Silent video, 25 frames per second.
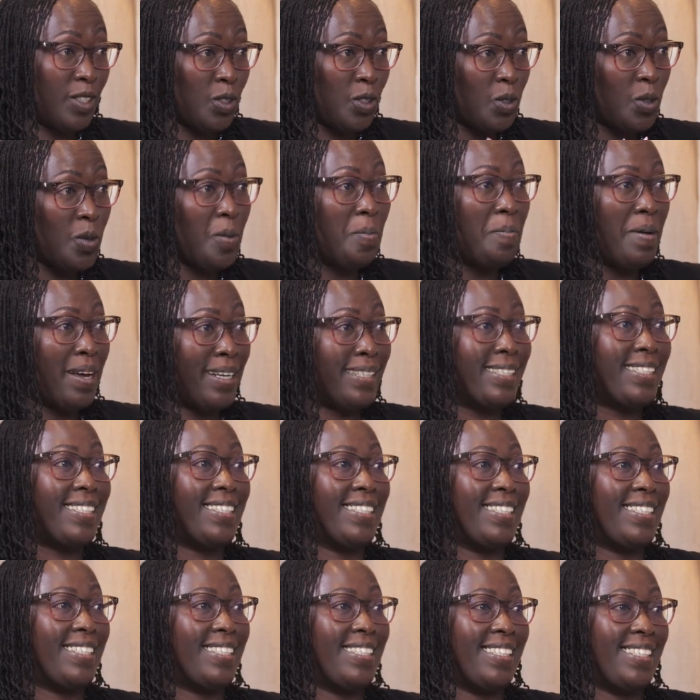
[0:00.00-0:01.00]
It's two
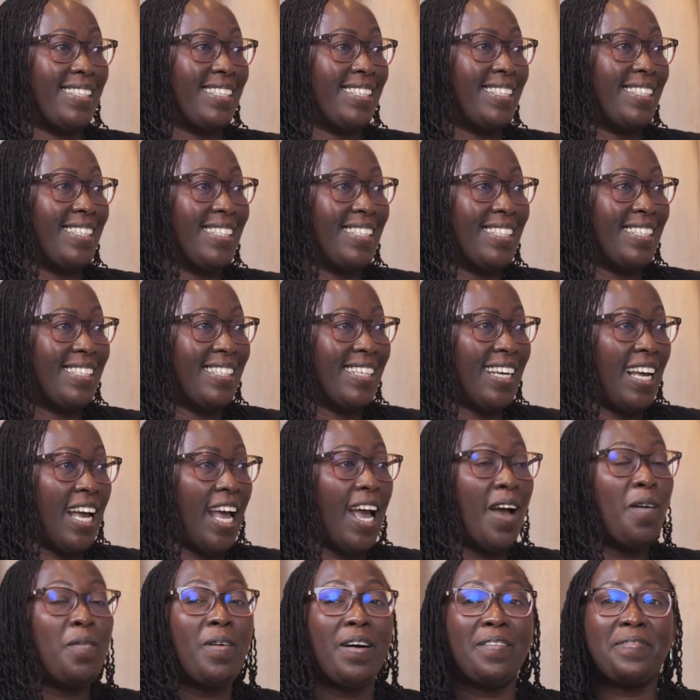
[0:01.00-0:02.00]
benches
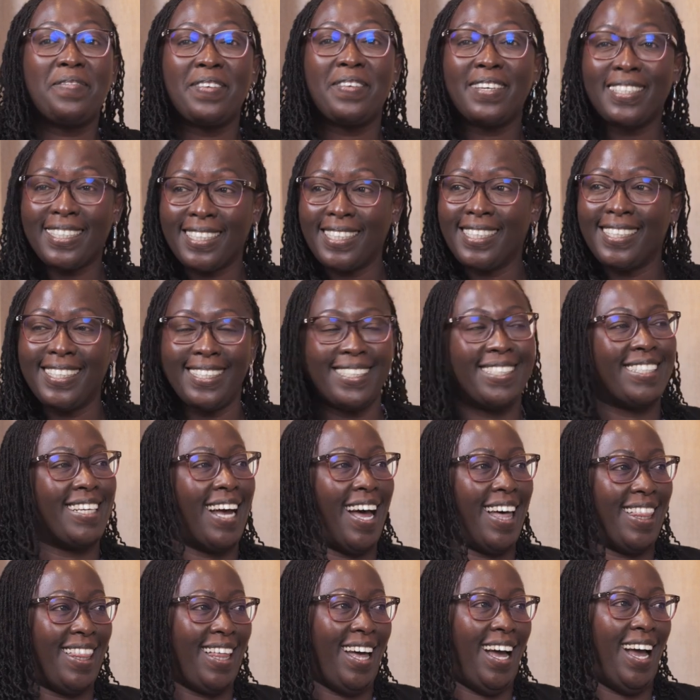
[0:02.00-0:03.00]
and we're facing each
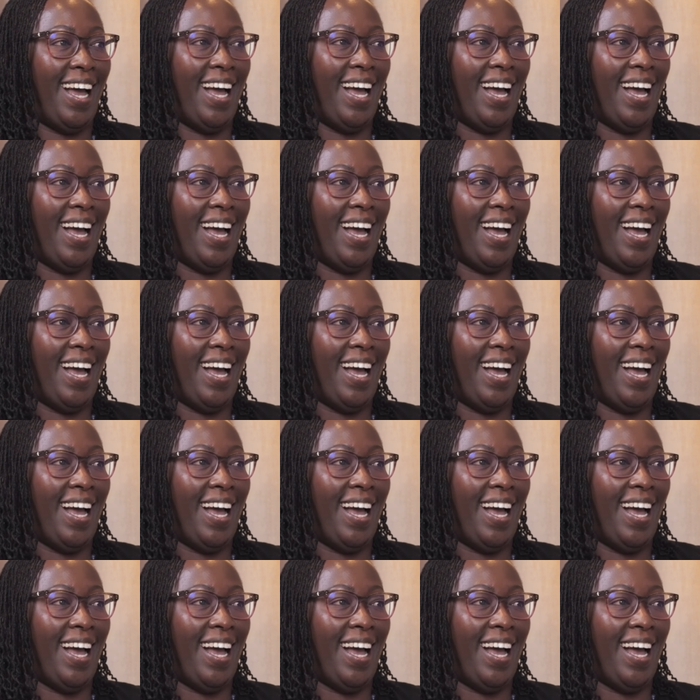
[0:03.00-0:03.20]
other.